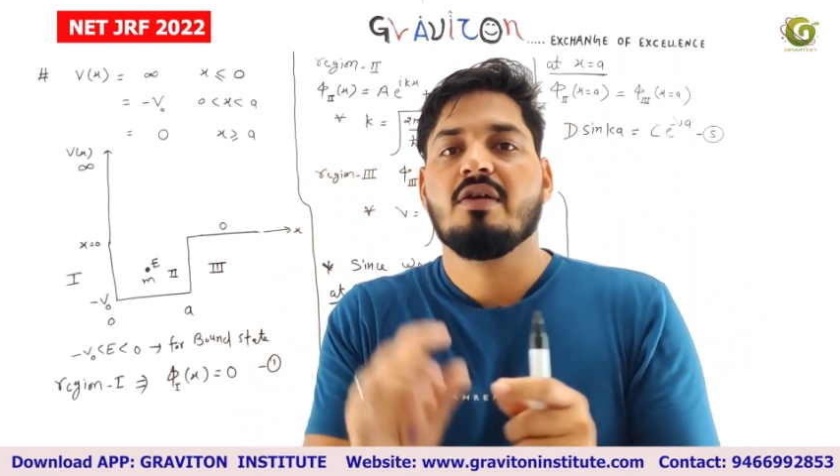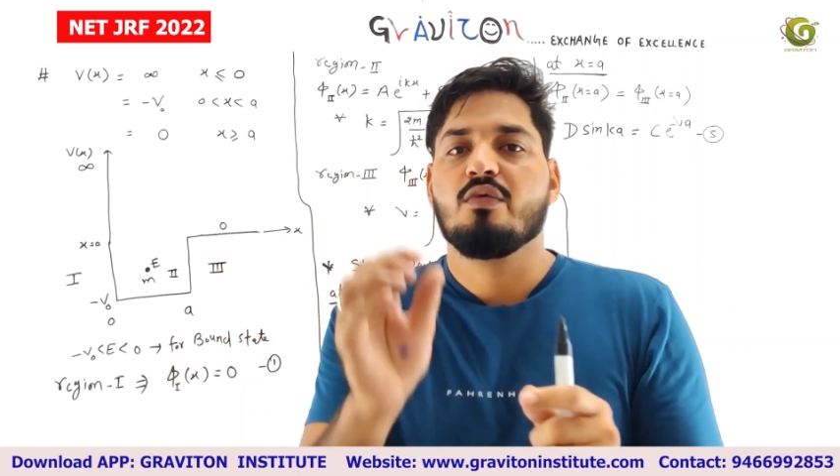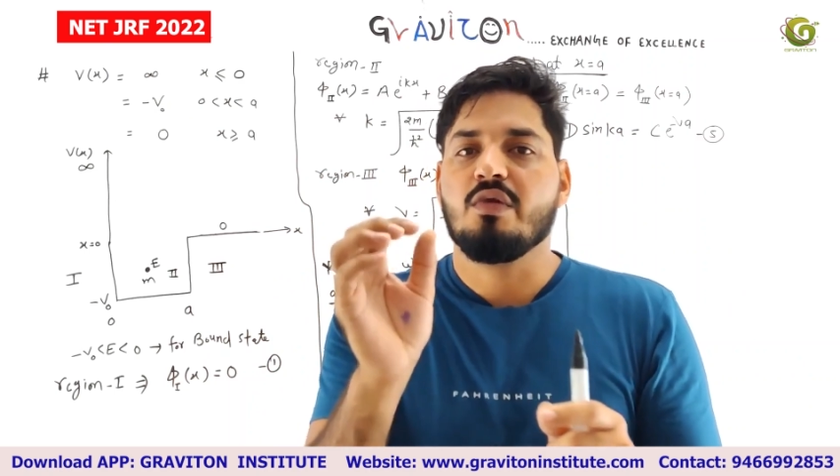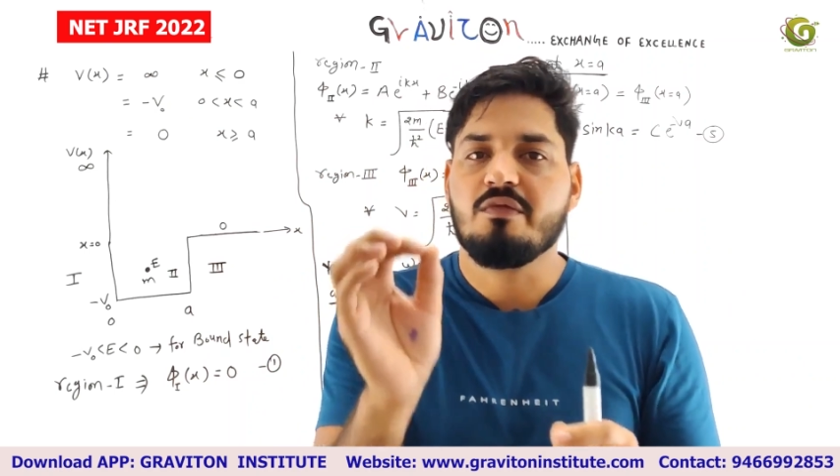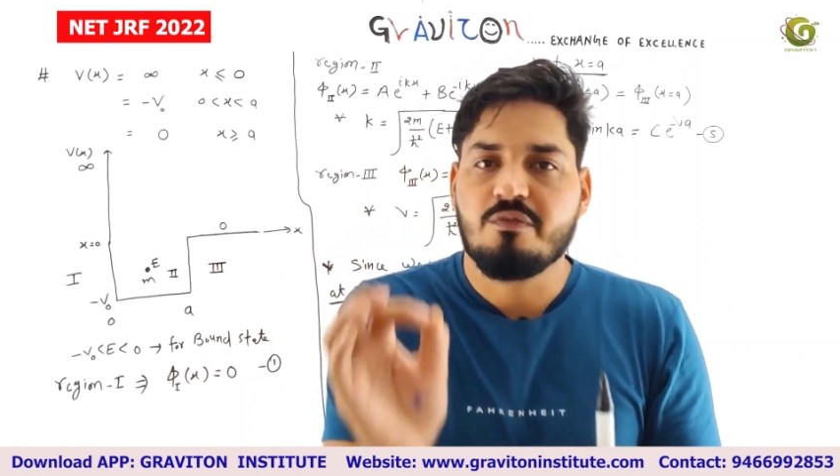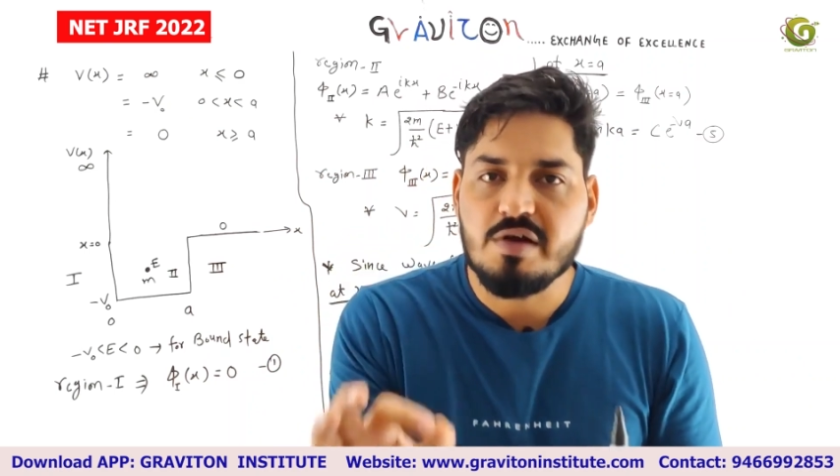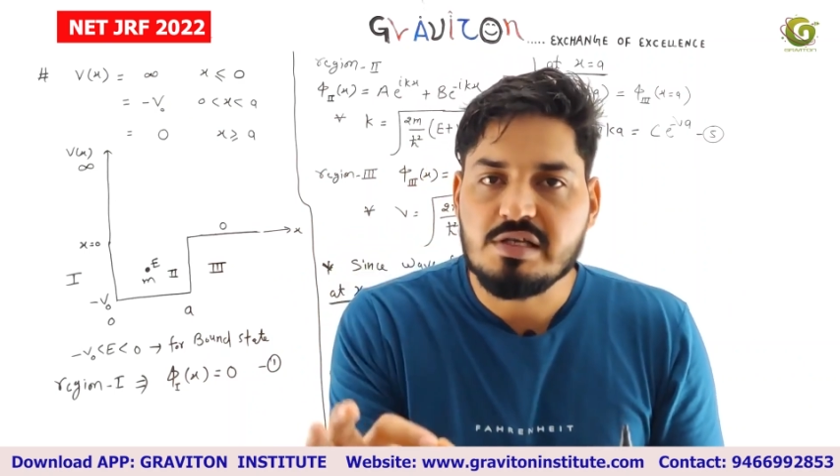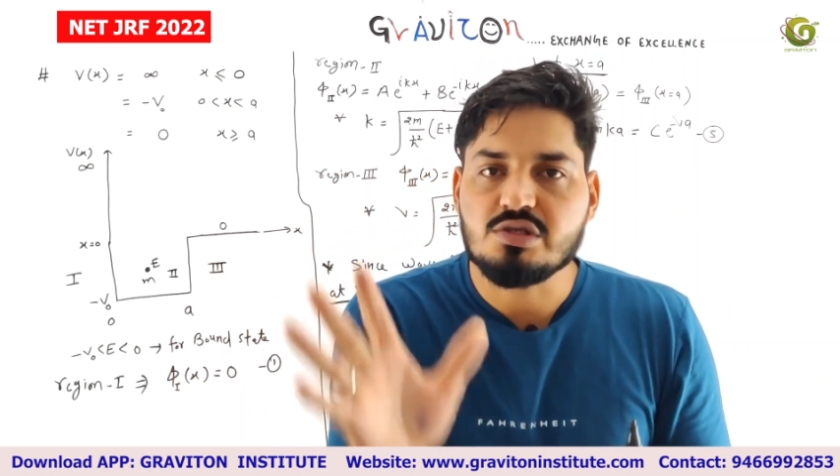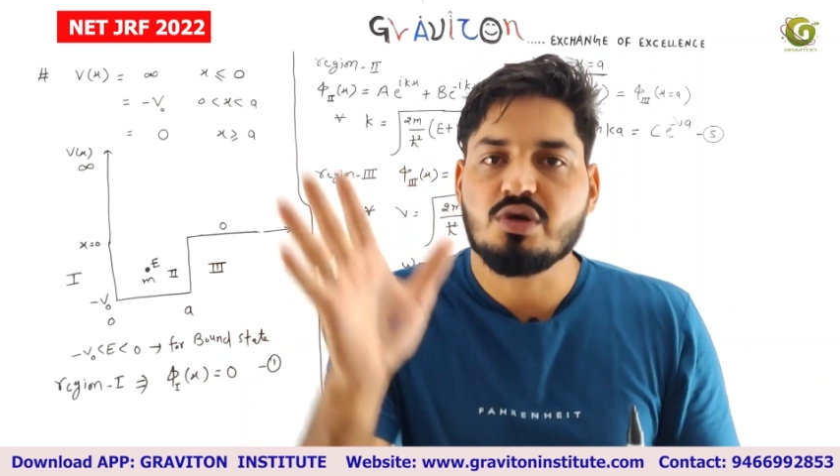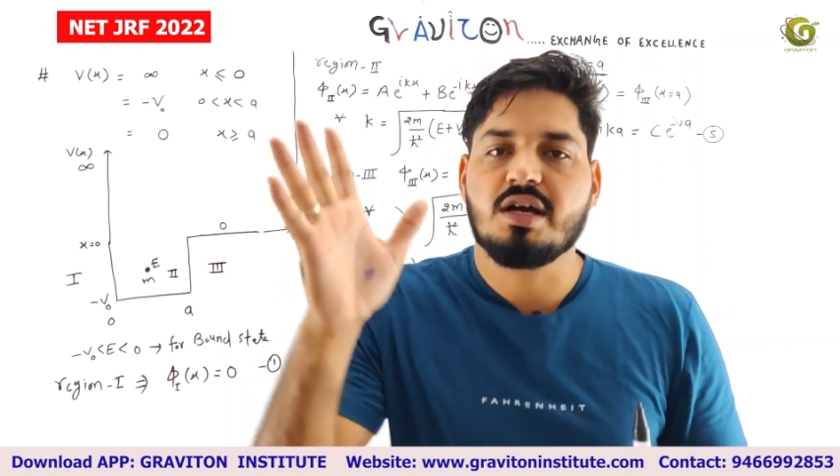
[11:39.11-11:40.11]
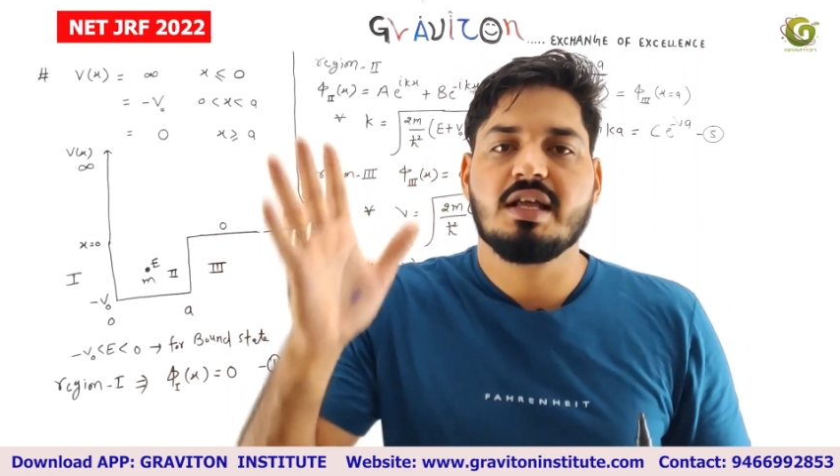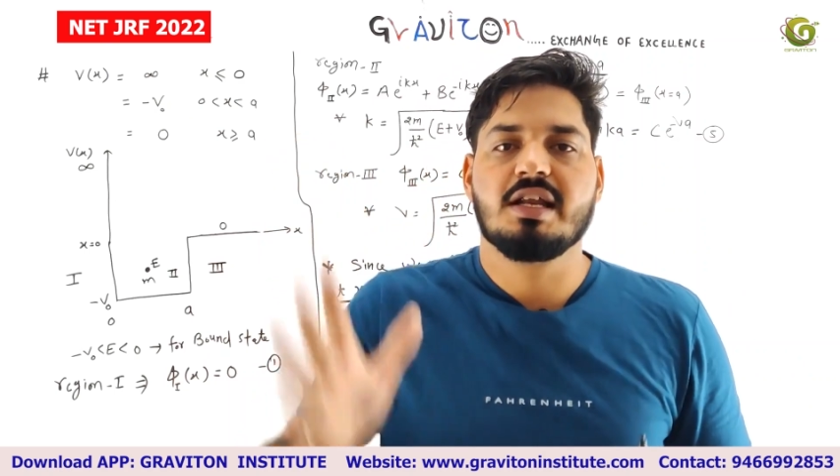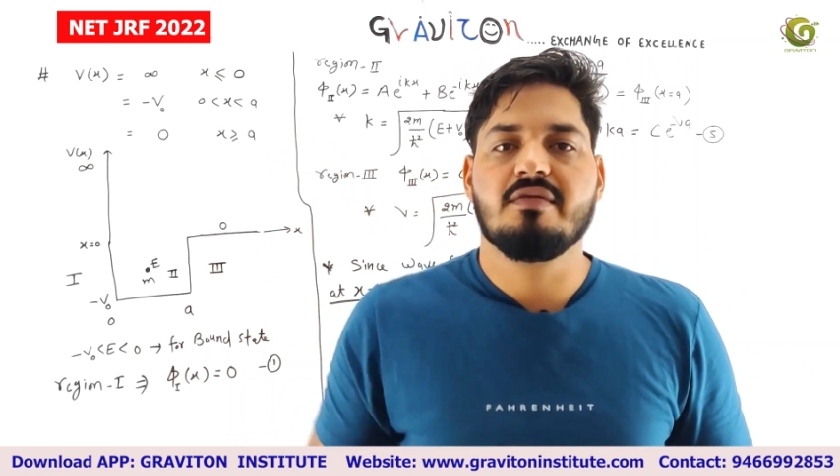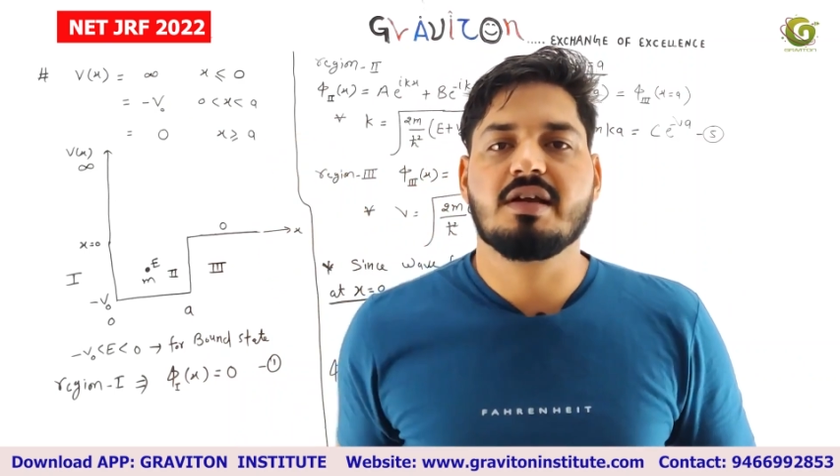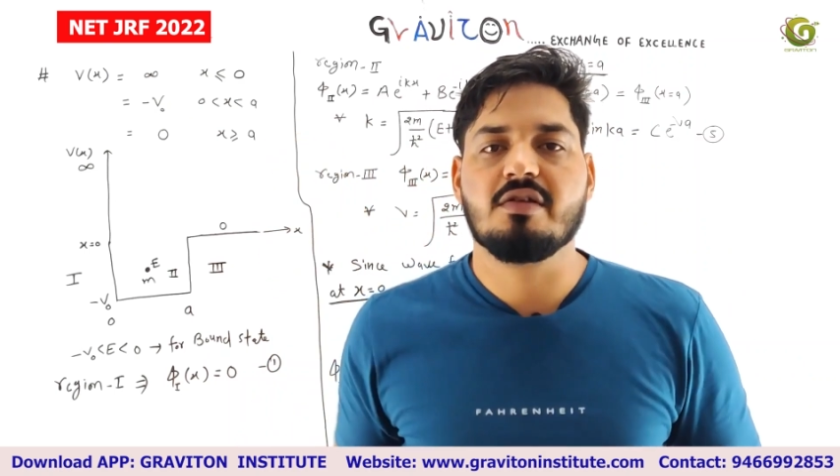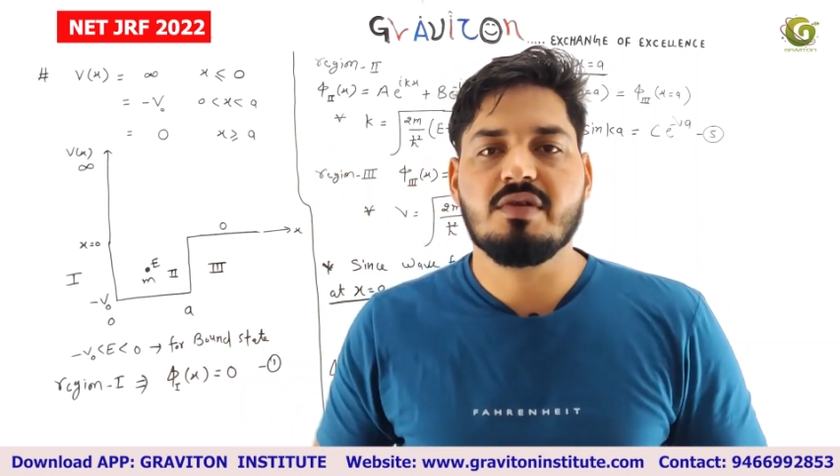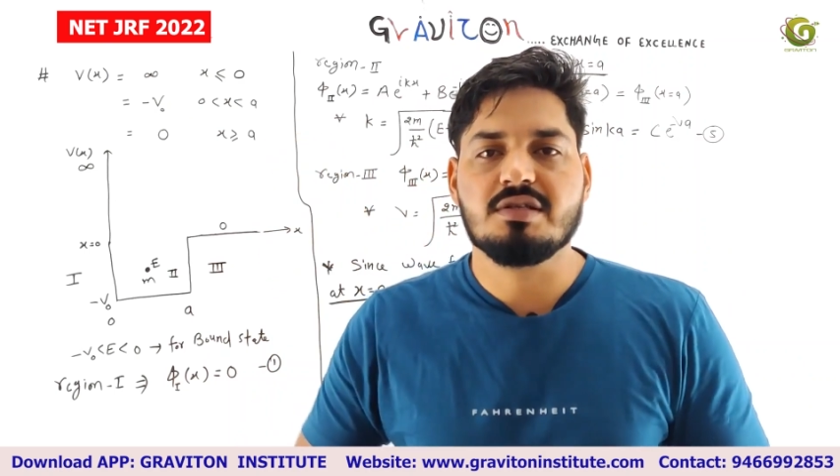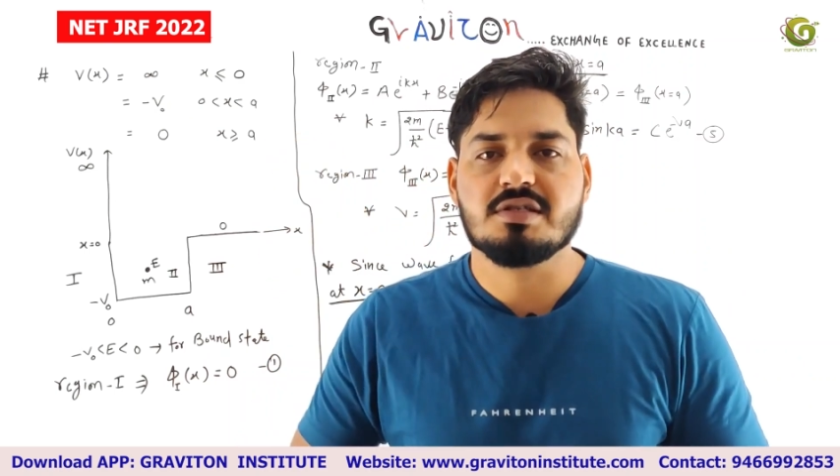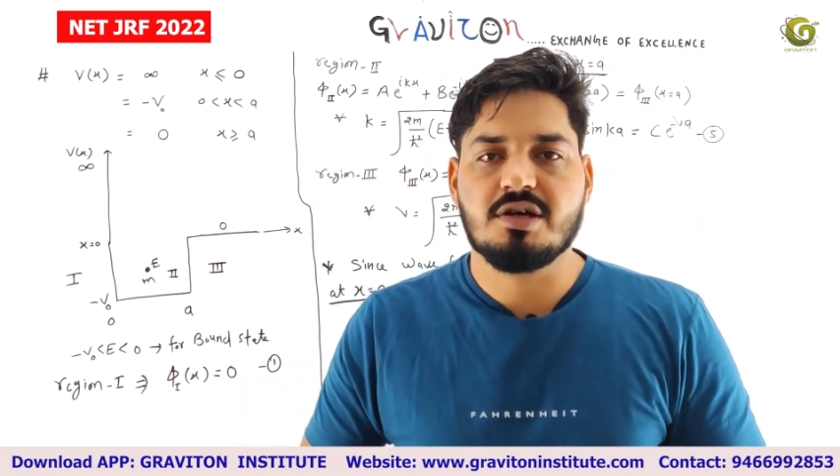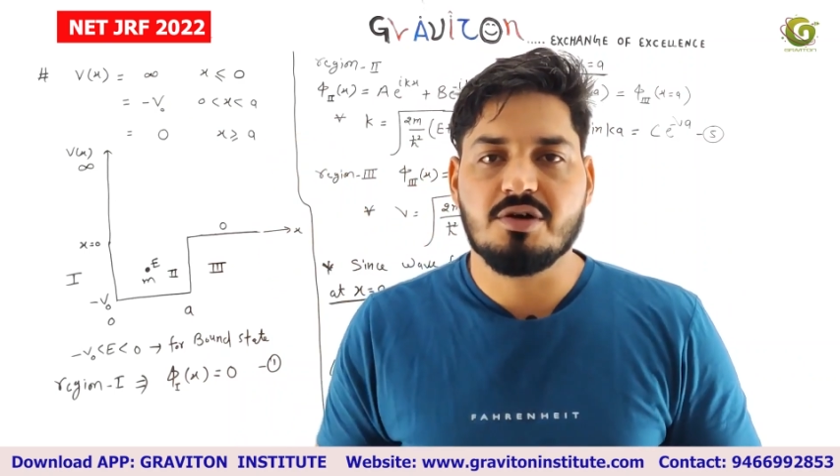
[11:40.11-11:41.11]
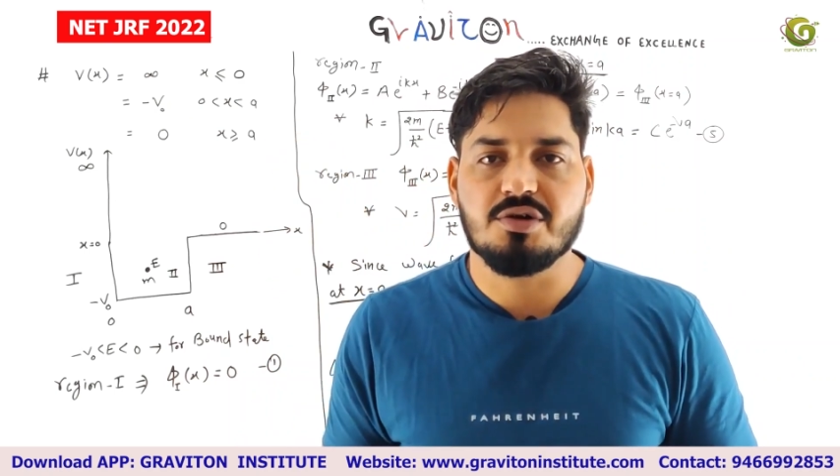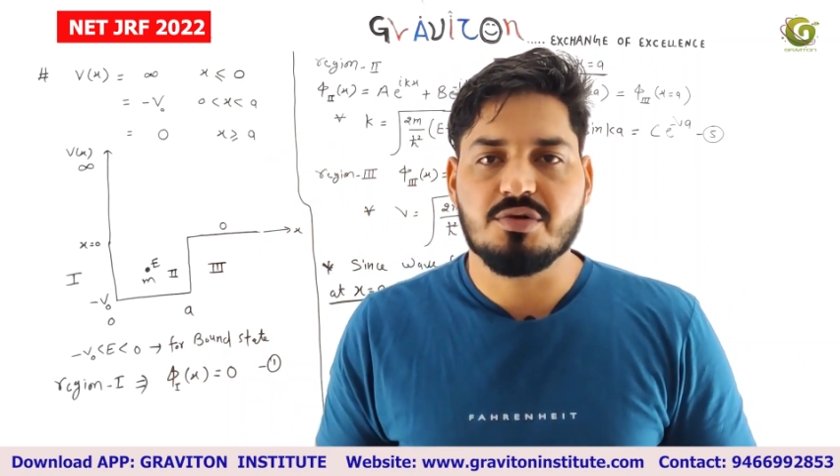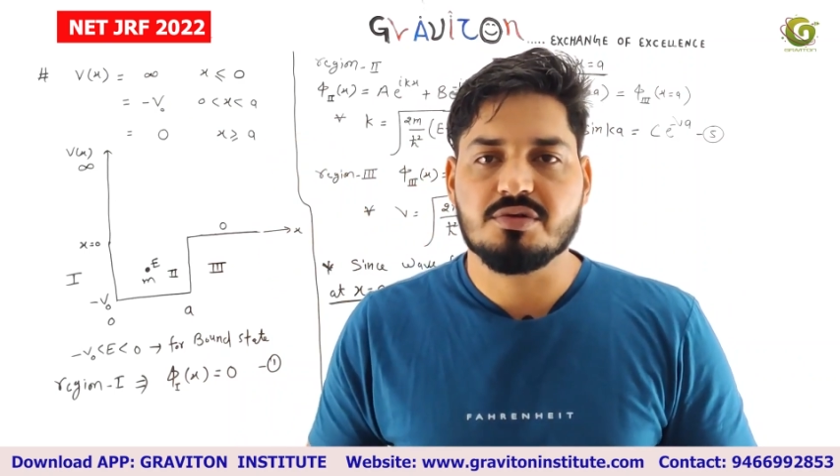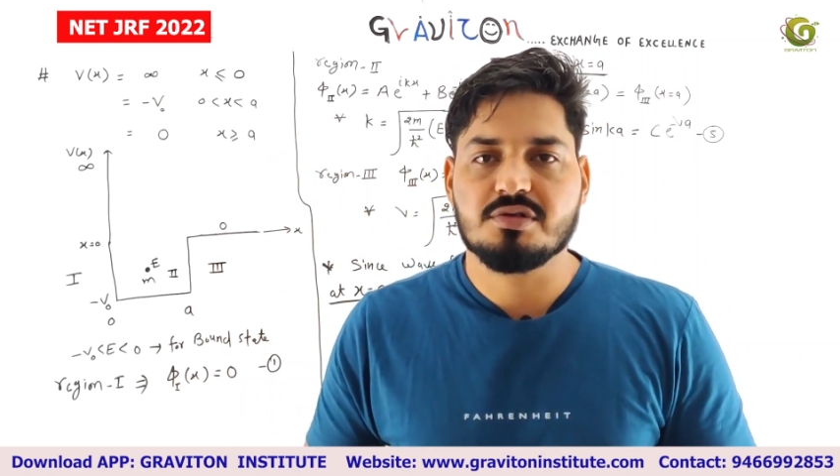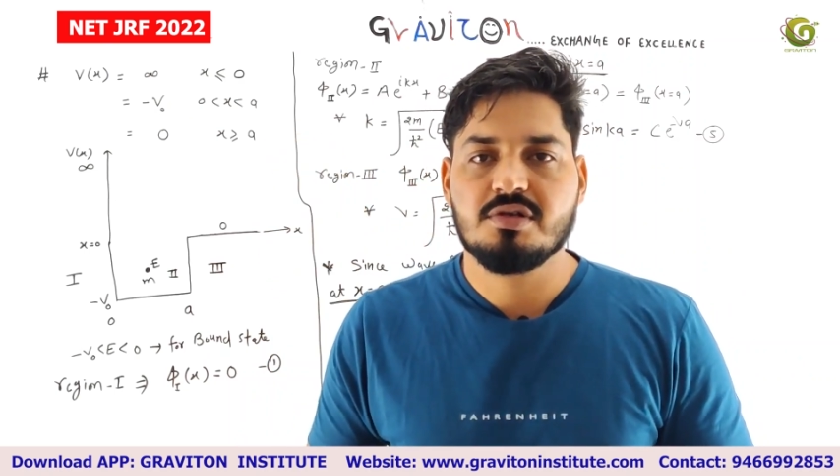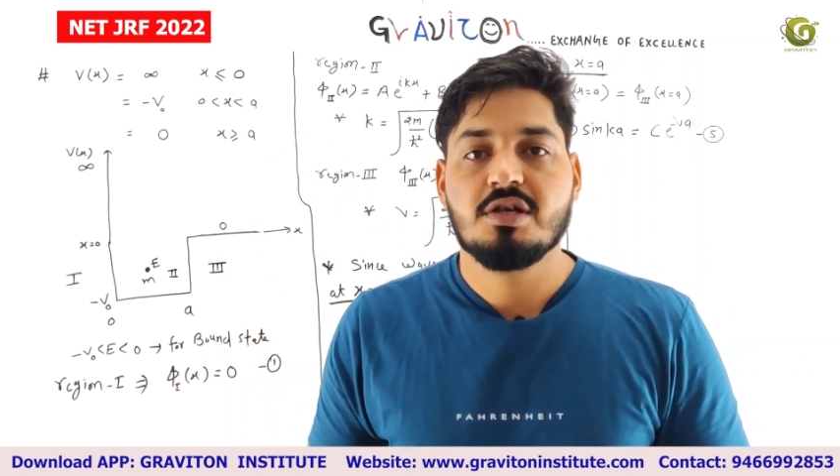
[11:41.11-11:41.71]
when first order derivative is continuous.